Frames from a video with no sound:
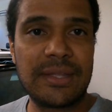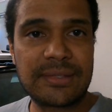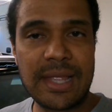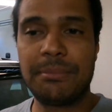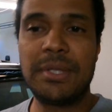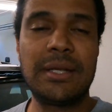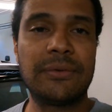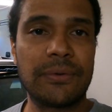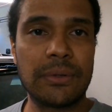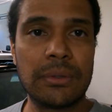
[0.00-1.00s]
the same thing
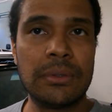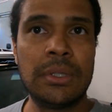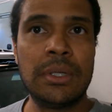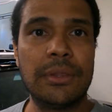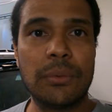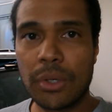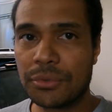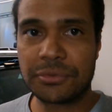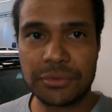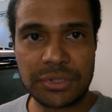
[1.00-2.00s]
for the
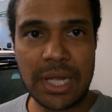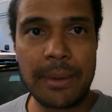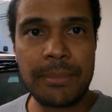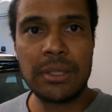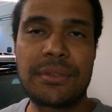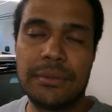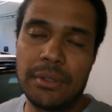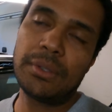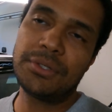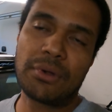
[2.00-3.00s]
Roadster shop. The
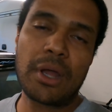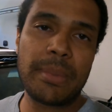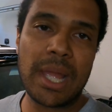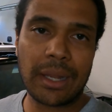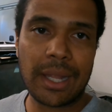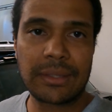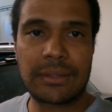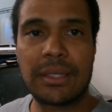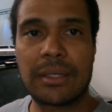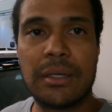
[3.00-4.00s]
only drawback I can
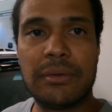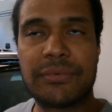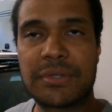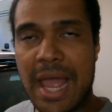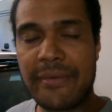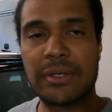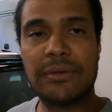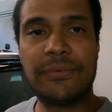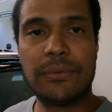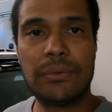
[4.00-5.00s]
think of to having a
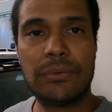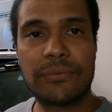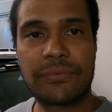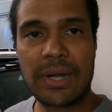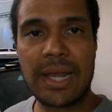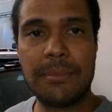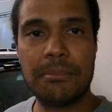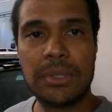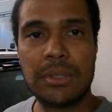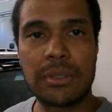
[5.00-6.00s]
full
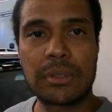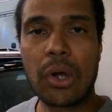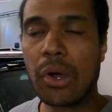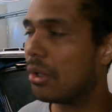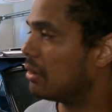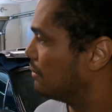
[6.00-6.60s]
frame car